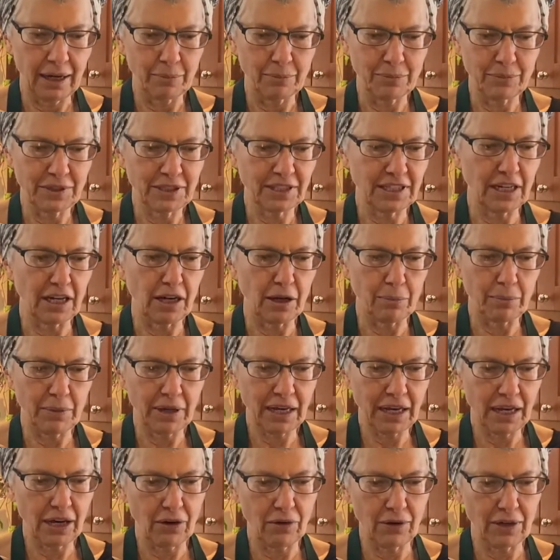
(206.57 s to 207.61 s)
some
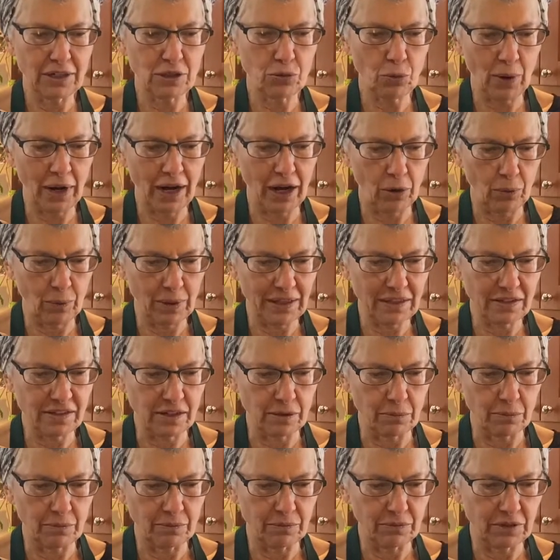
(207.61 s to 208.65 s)
here as well with
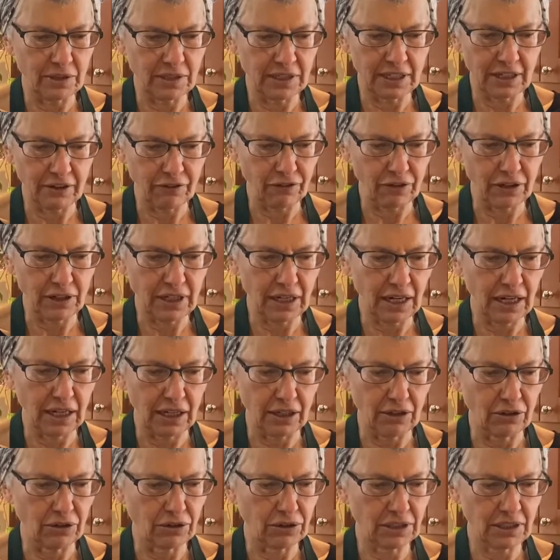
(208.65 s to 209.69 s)
some different
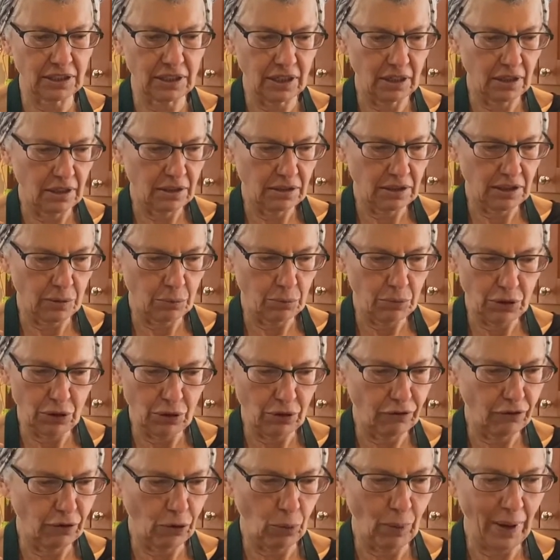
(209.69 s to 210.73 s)
colors, some
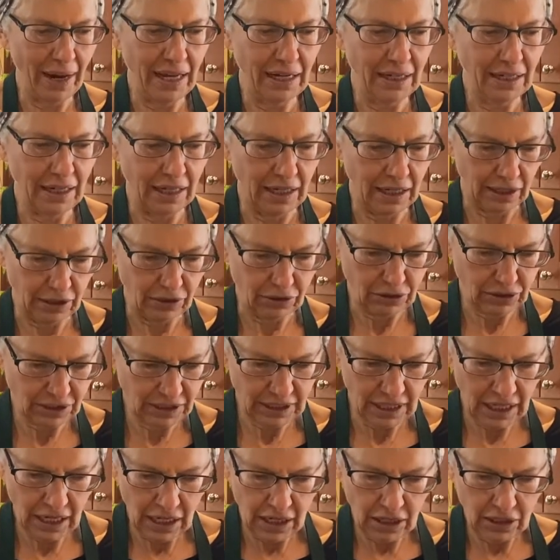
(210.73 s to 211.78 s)
beautiful red
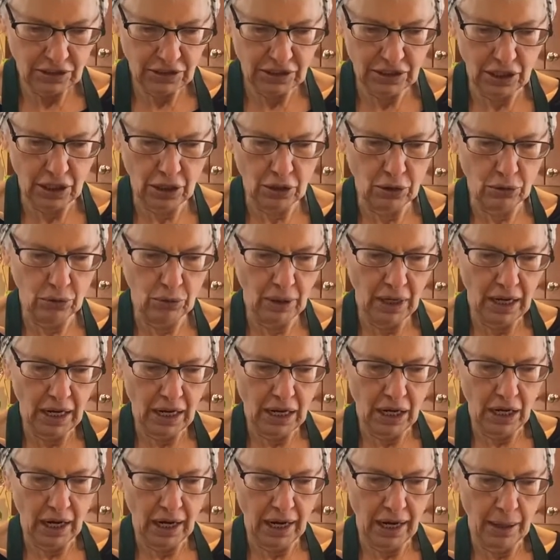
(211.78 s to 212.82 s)
colors. So
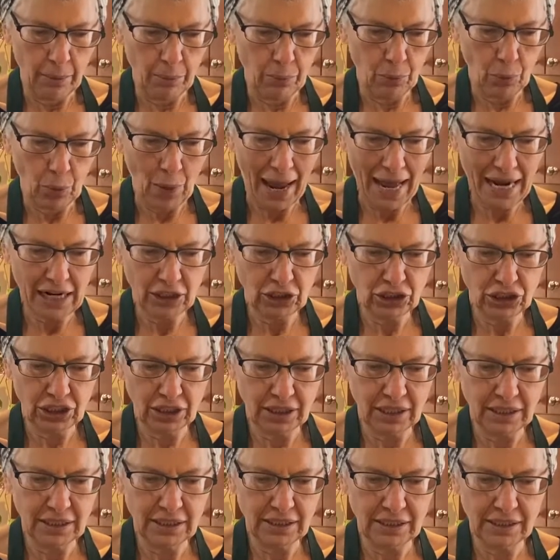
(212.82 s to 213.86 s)

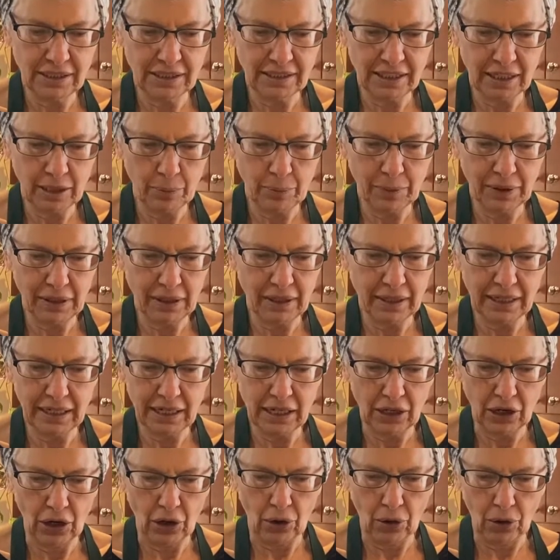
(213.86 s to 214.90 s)
radishes
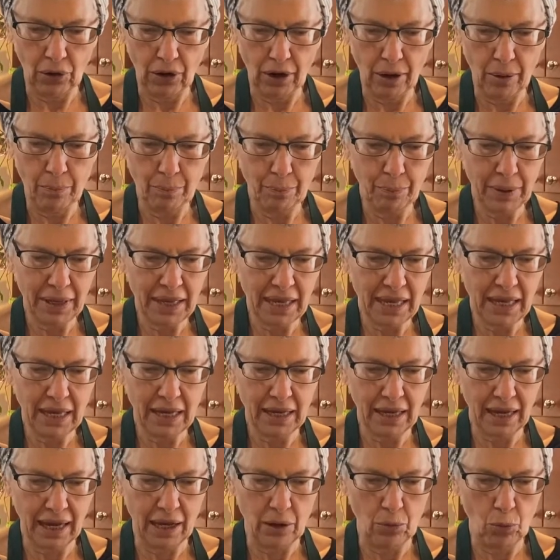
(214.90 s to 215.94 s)
typically are
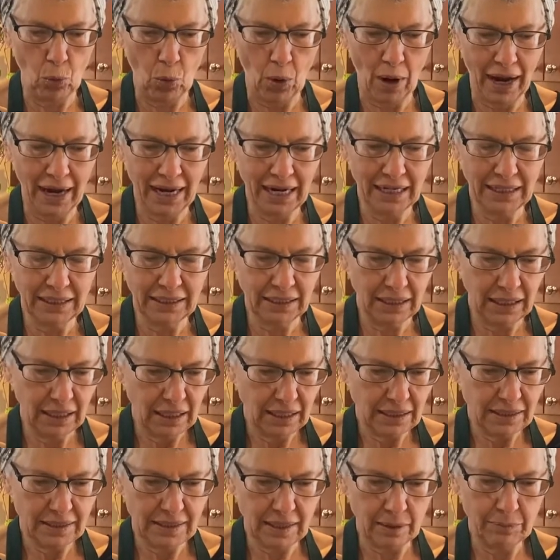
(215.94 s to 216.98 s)
pink and white.
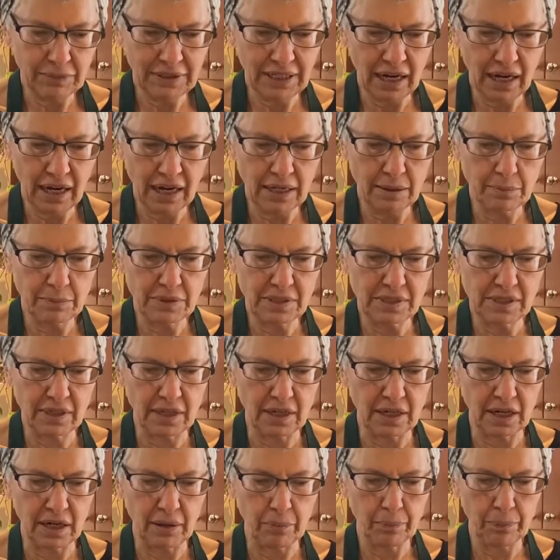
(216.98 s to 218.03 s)
Sometimes
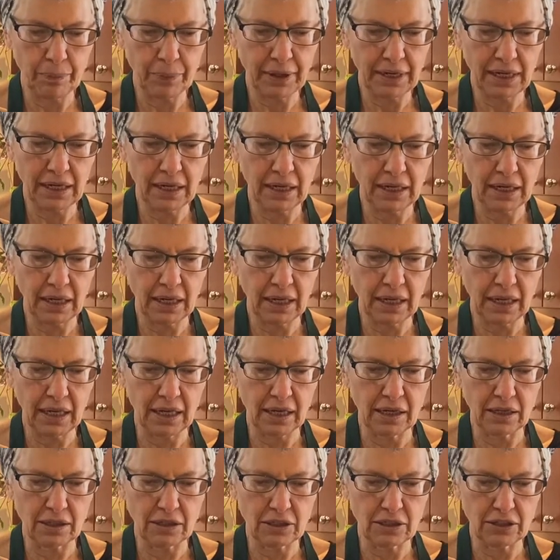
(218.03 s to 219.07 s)
the pink
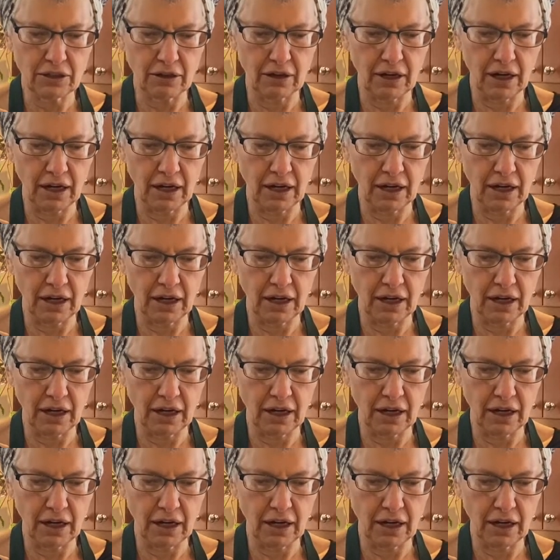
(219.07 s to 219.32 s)
is